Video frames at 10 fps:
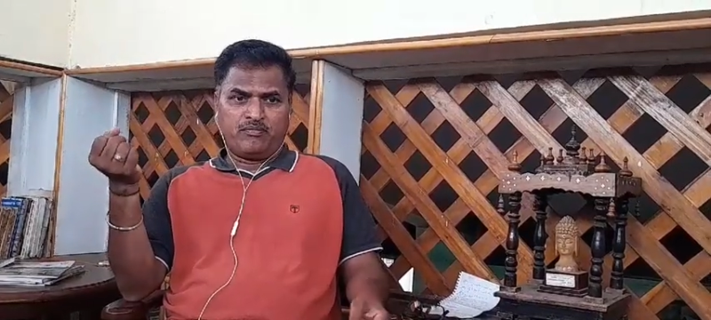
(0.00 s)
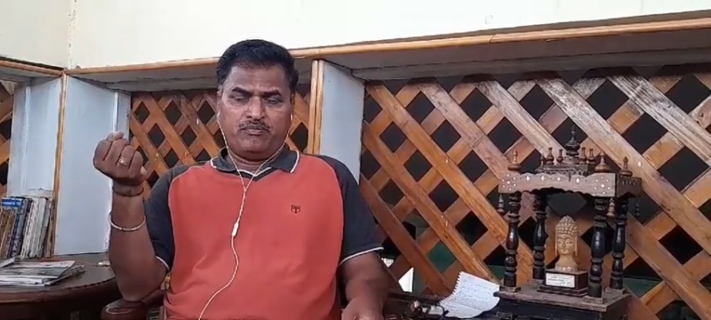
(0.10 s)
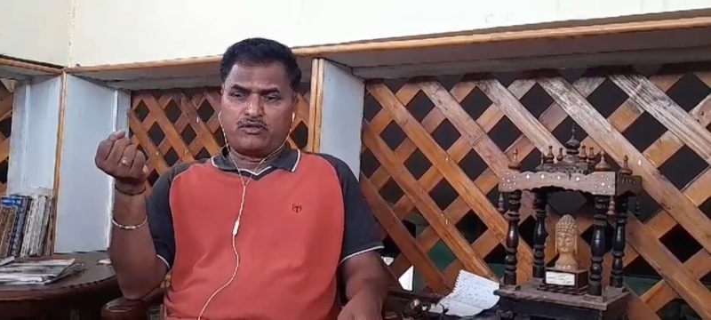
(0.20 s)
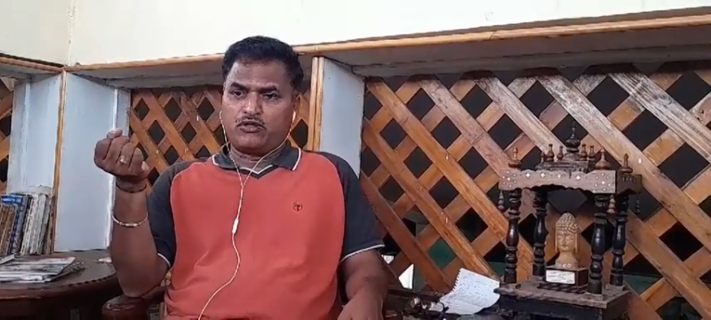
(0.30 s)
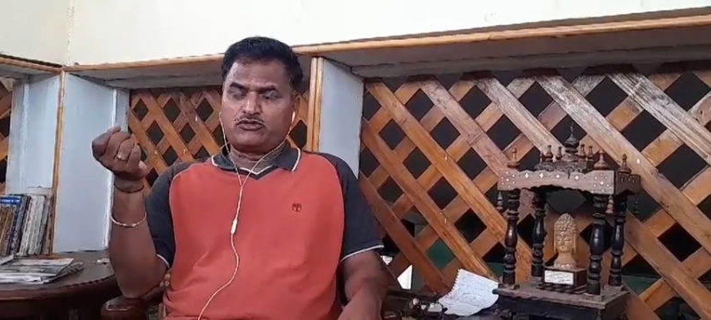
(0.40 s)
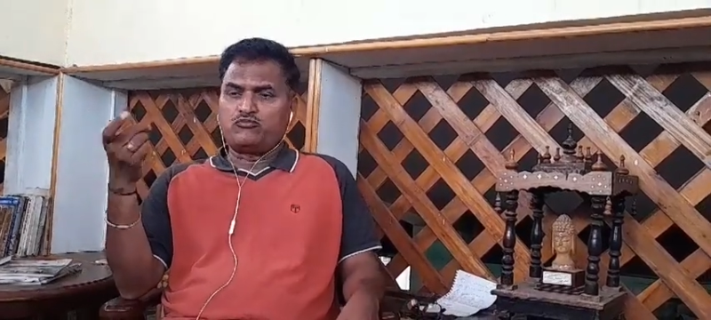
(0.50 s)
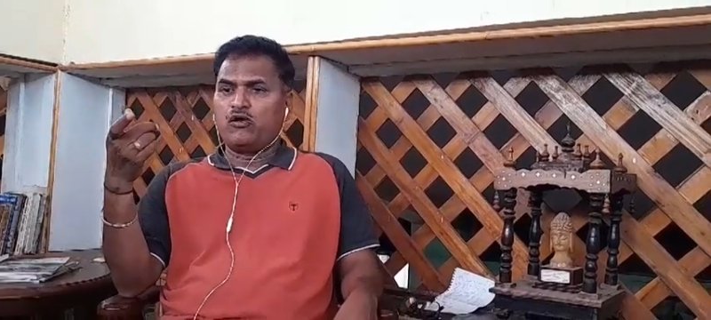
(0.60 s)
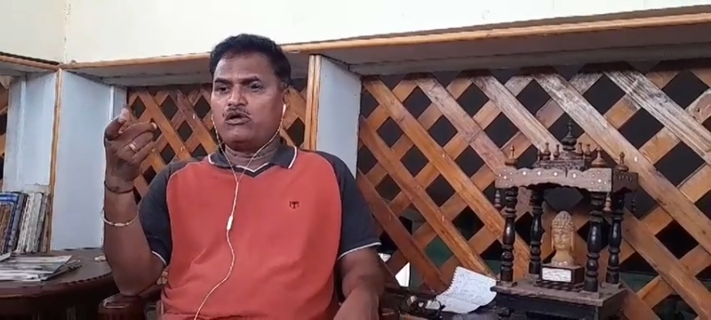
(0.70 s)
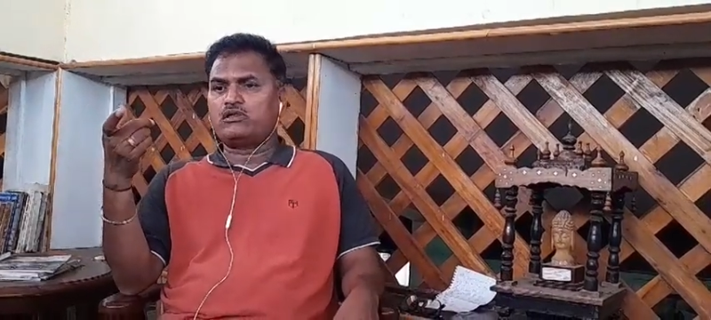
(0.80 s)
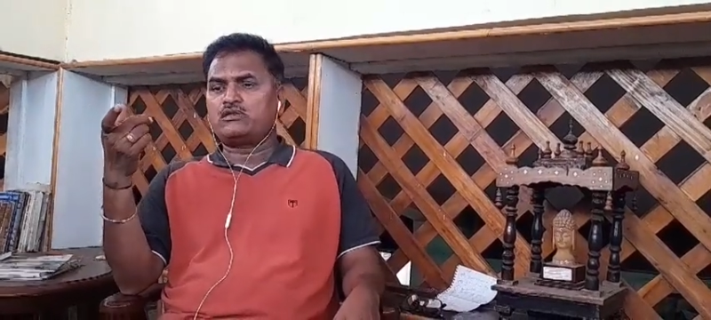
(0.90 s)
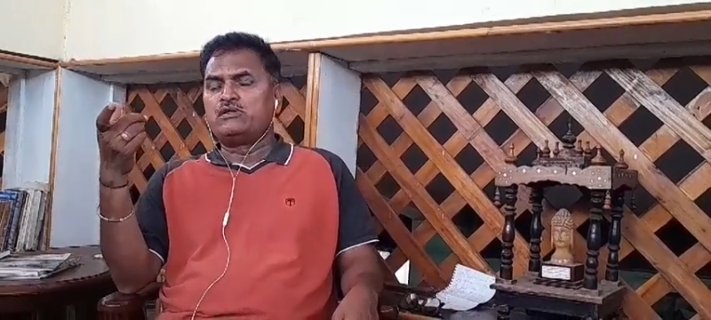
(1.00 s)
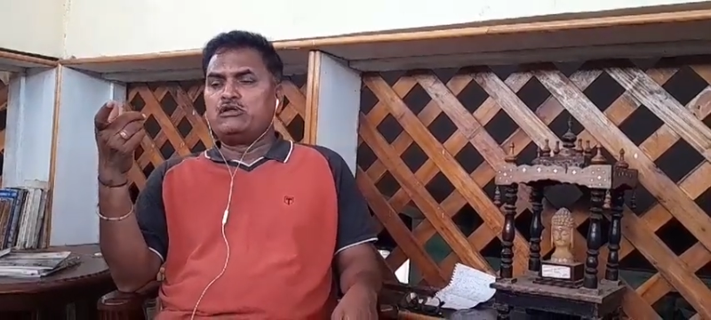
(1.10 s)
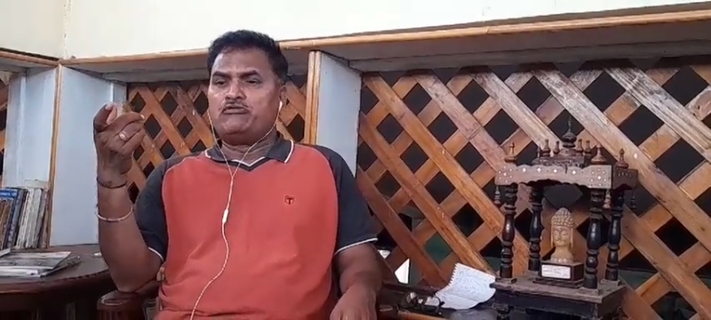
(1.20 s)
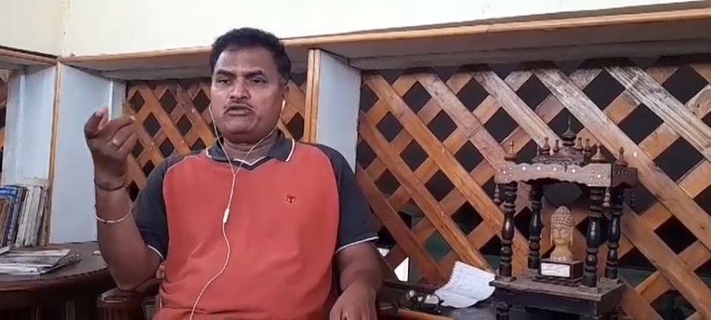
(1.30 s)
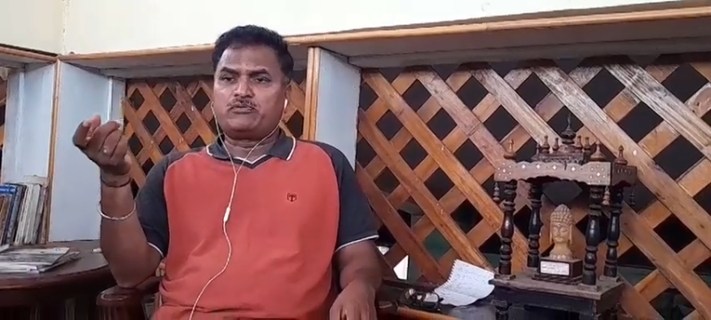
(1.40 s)
because Walt
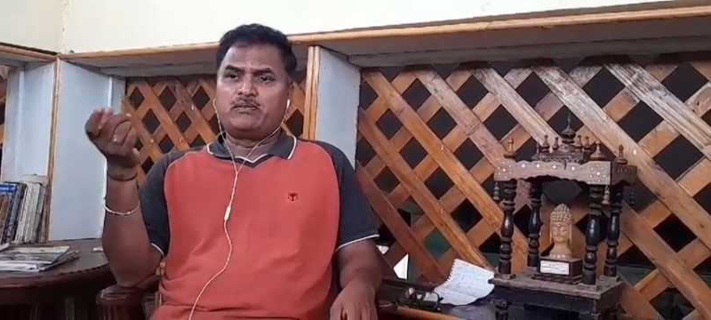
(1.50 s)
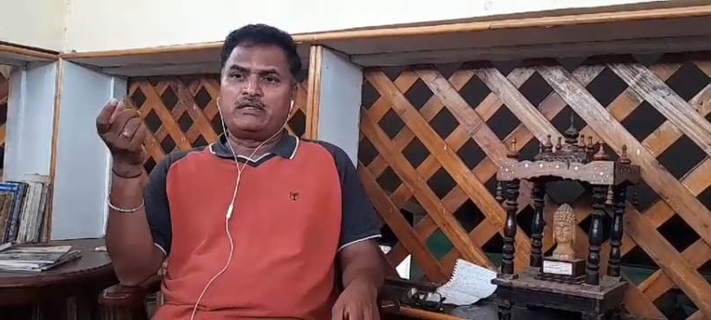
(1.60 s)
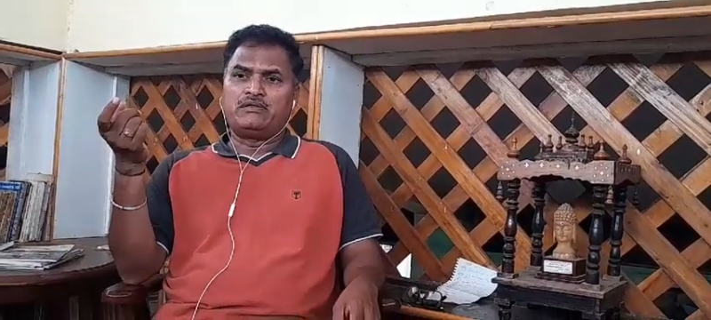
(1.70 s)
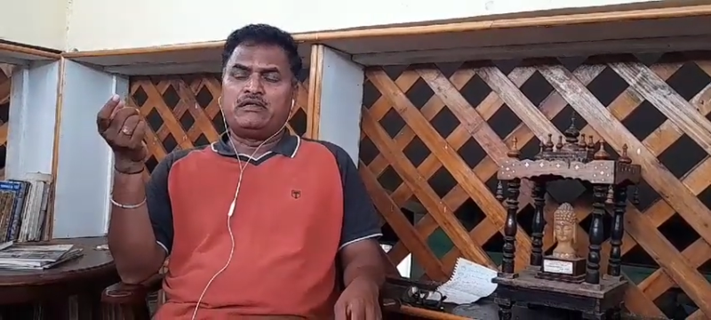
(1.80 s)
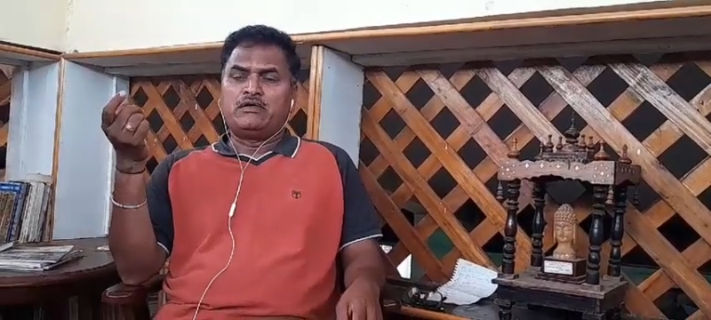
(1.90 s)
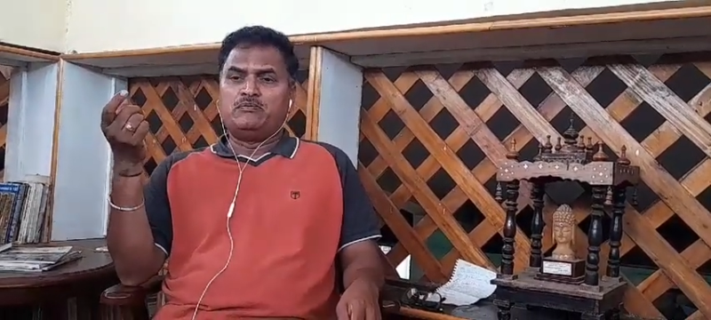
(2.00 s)
Whitman